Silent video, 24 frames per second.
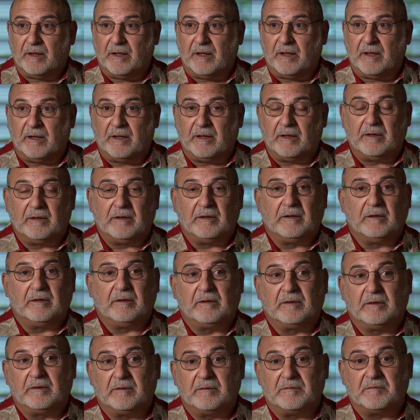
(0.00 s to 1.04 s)

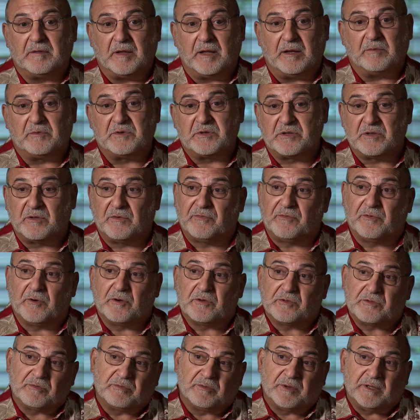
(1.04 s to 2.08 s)
And that was the
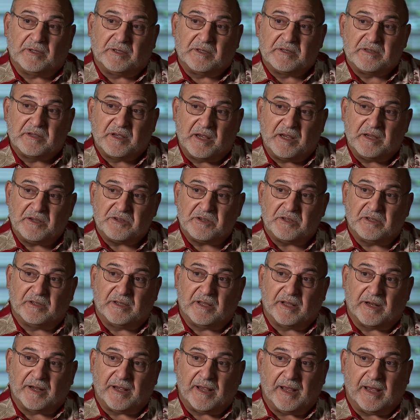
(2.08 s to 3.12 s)
first realization
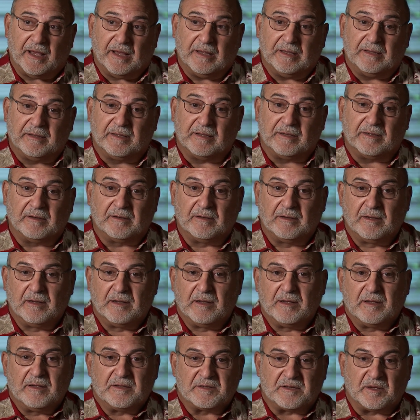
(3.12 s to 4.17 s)
that I had that
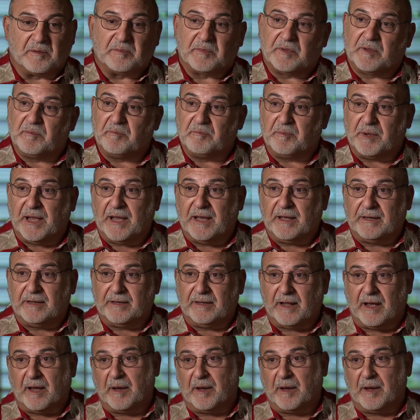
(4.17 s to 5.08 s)
something bad had